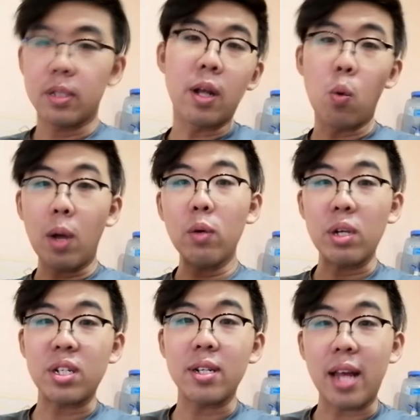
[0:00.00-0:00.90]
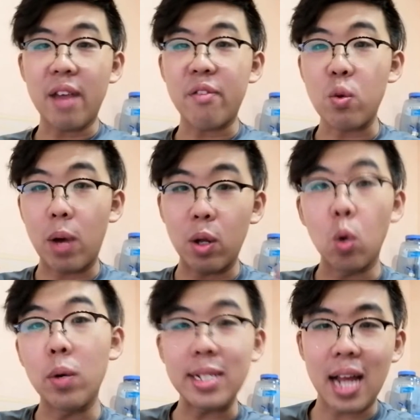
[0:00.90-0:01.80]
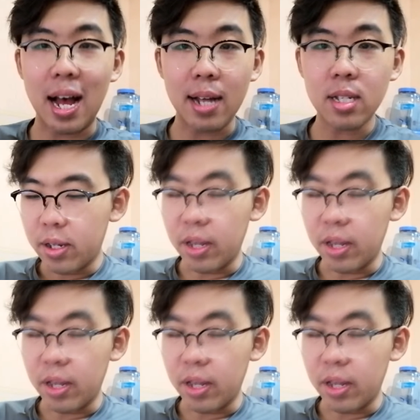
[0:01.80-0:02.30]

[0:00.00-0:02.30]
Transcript: Now, one question that everyone always asks,